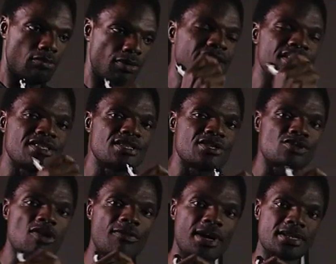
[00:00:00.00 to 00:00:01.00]
it is
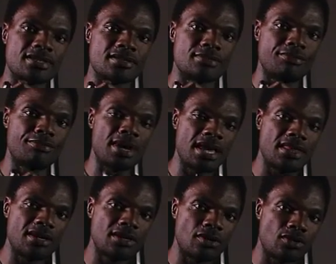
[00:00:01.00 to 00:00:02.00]
discovered by
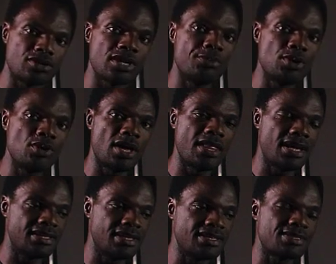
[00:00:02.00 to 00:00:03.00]
the entrepreneur
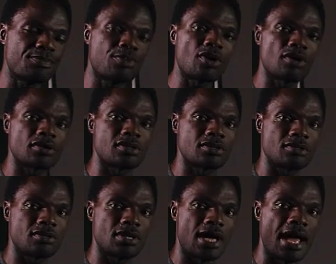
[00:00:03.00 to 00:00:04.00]
that his products
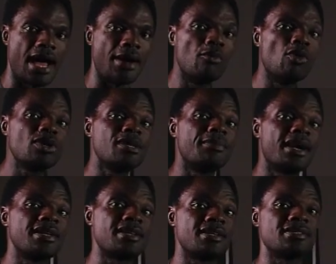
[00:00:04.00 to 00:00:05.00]
are more
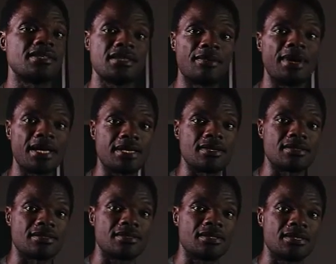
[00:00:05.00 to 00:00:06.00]
demanded in the market
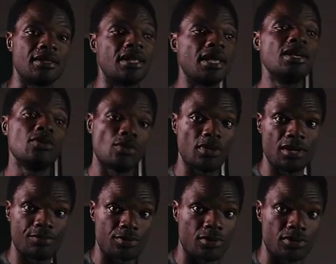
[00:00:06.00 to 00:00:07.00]
than any other
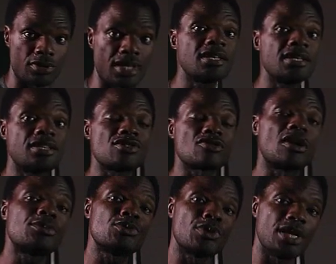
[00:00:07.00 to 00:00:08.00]
product, then it is
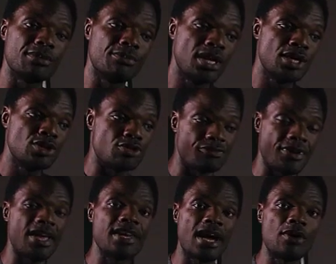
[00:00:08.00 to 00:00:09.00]
up to him to
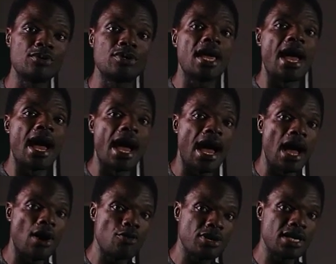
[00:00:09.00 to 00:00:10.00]
find out
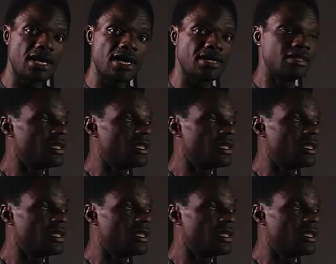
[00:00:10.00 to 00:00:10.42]
how he can